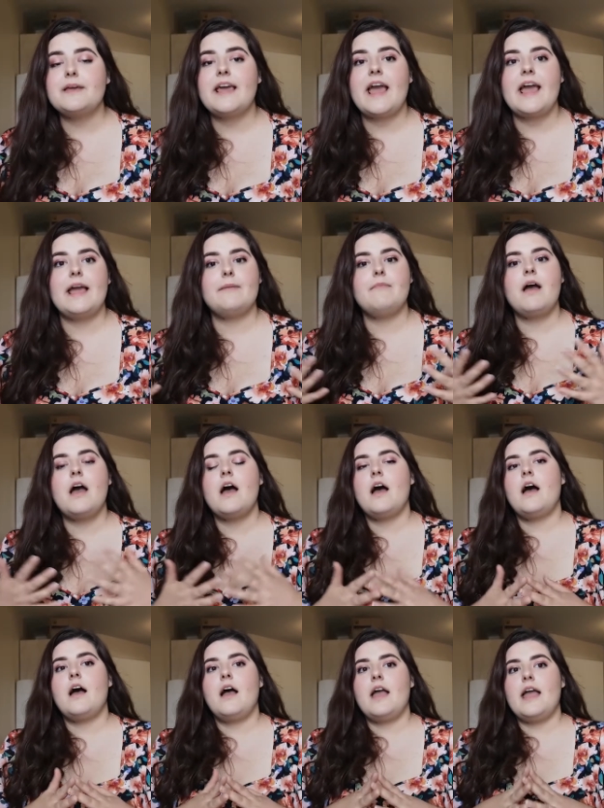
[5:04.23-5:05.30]
became.
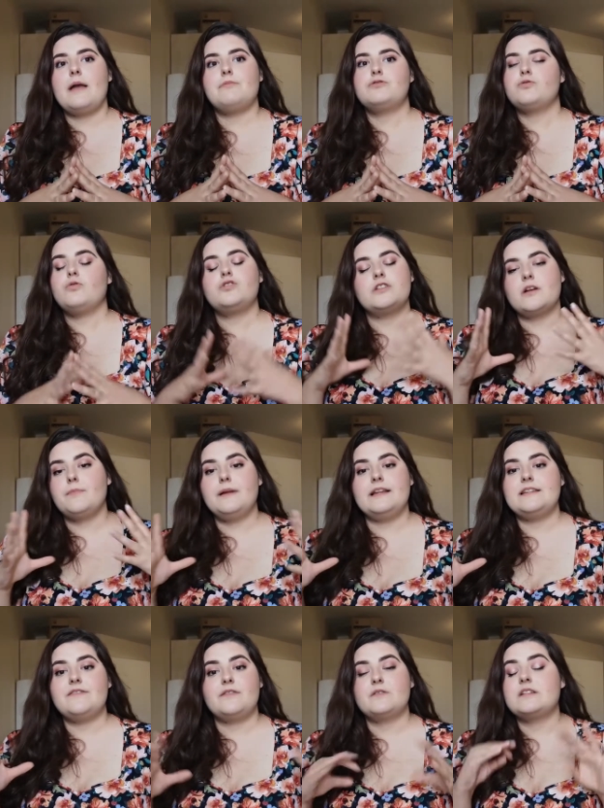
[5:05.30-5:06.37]
It was all just completely
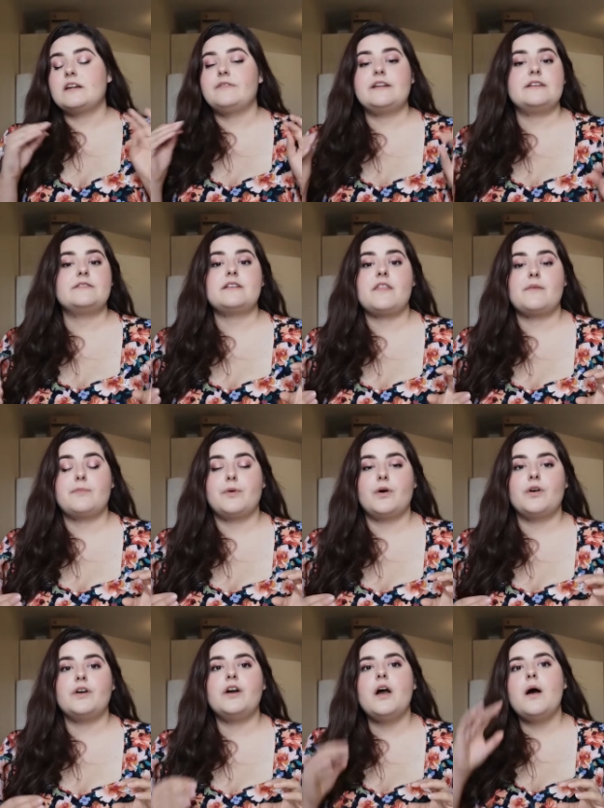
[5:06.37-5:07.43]
different. It was like I'm reading another
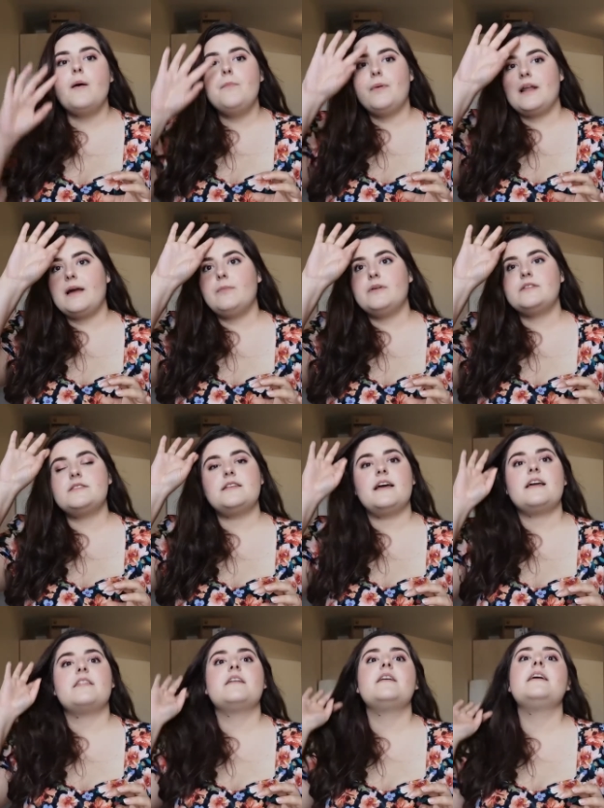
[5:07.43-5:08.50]
book. But I will
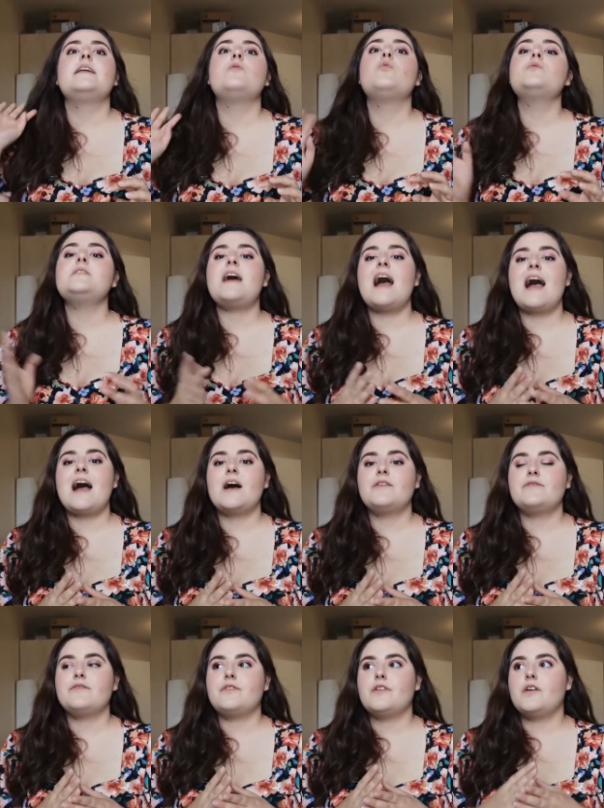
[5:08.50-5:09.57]
say that in order to
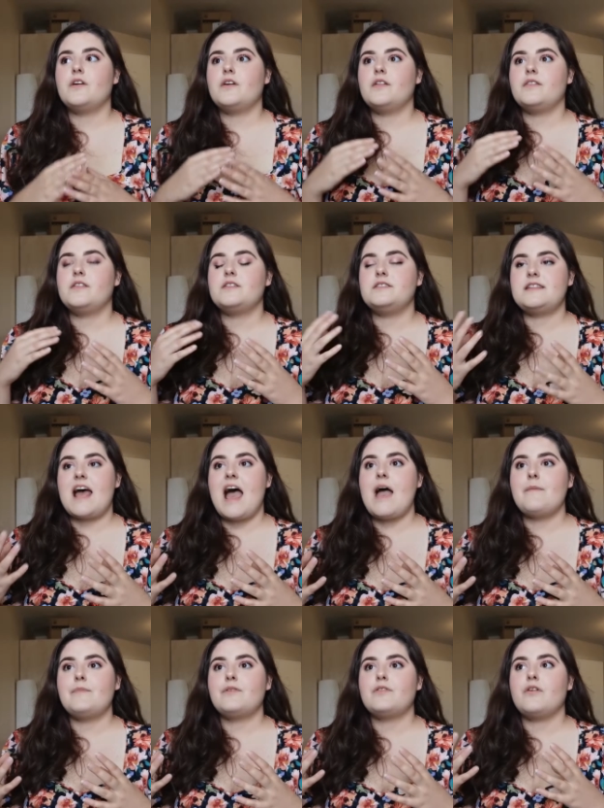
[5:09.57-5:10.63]
have the
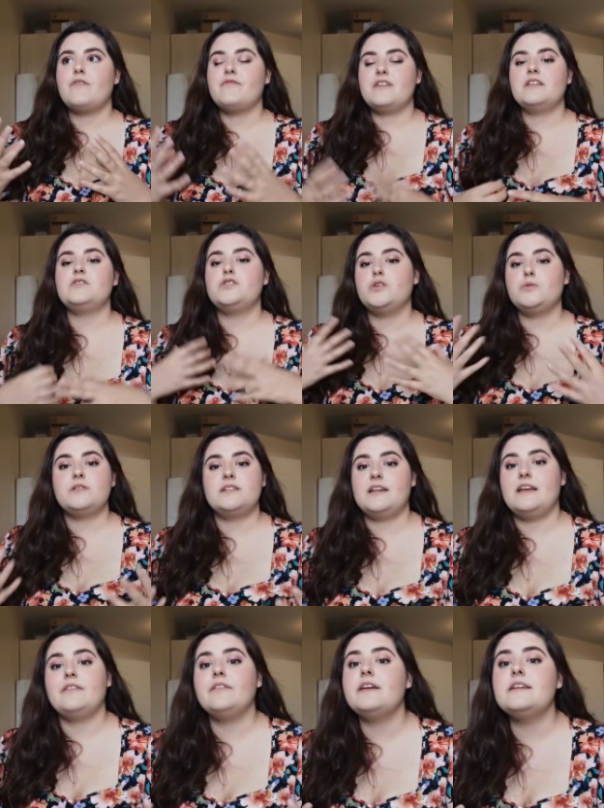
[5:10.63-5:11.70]
depth of this new
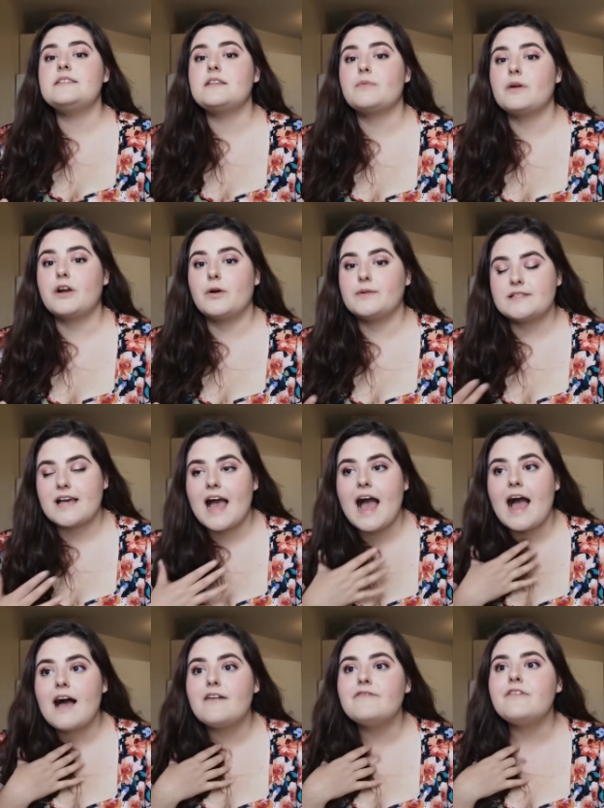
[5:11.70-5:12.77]
series that we're going to
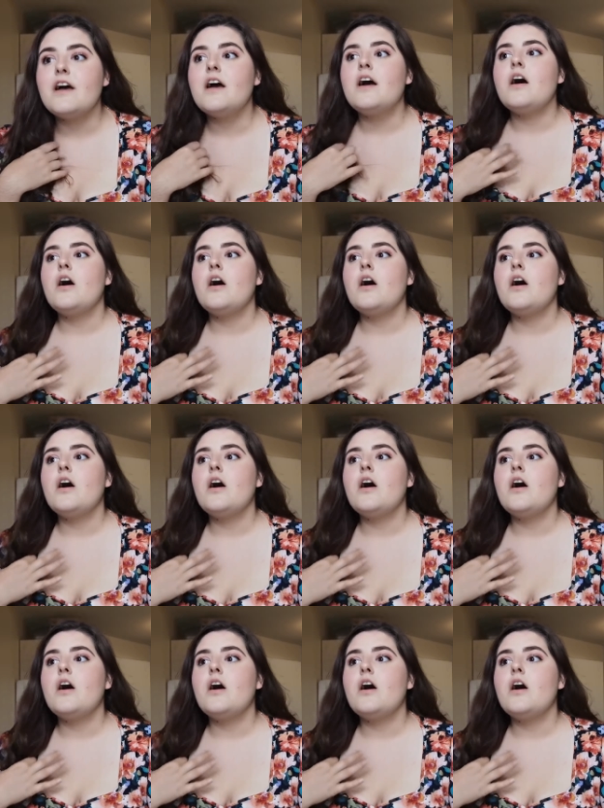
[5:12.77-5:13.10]
have,